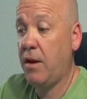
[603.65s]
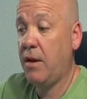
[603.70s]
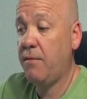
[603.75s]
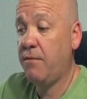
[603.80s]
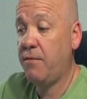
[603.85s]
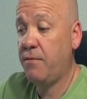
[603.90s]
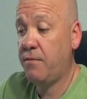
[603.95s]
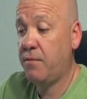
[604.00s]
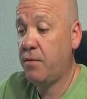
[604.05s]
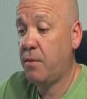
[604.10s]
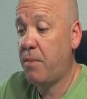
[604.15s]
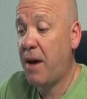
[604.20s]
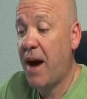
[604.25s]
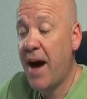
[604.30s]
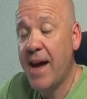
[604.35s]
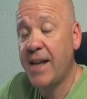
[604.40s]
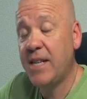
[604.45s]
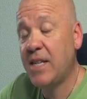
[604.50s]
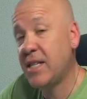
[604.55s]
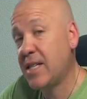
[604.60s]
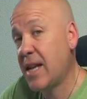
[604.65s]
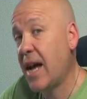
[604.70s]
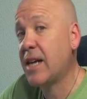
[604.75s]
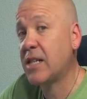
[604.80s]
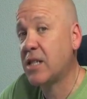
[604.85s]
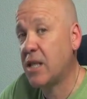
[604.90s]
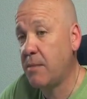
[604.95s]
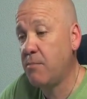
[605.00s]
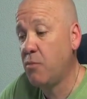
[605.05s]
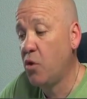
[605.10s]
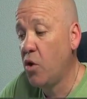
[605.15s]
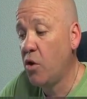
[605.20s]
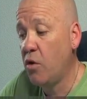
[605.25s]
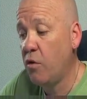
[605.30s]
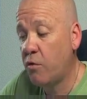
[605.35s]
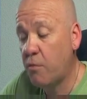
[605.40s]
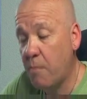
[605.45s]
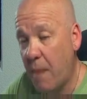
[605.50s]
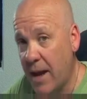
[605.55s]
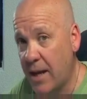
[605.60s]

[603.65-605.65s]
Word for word: if the page has actually moved,